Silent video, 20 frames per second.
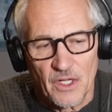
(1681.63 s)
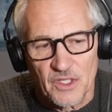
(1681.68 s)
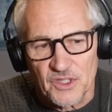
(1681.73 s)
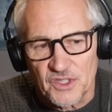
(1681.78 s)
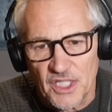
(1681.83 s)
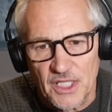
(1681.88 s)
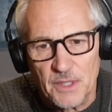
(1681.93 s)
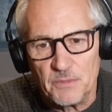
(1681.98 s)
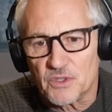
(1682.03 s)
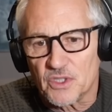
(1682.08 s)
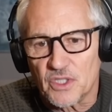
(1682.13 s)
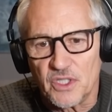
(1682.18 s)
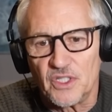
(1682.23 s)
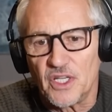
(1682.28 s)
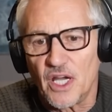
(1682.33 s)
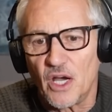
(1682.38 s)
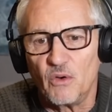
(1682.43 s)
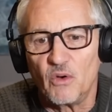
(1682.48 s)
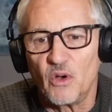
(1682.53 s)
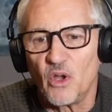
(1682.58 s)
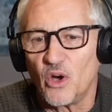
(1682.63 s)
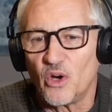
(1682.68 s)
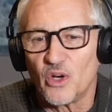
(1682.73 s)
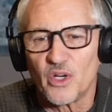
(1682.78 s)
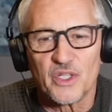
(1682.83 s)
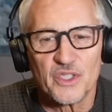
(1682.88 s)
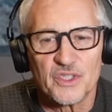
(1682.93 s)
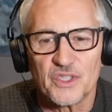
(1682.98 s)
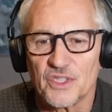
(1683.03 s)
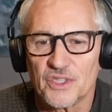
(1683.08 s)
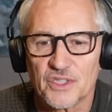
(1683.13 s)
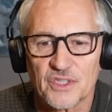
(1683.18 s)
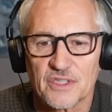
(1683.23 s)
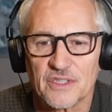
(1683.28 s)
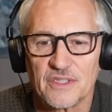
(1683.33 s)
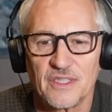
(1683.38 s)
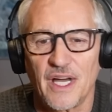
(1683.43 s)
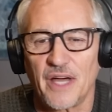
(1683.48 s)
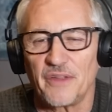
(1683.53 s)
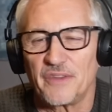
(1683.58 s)
Teams can no longer
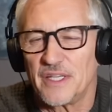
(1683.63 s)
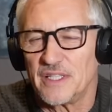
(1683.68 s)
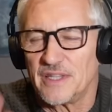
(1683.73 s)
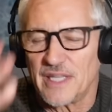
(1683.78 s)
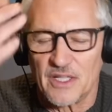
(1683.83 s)
I think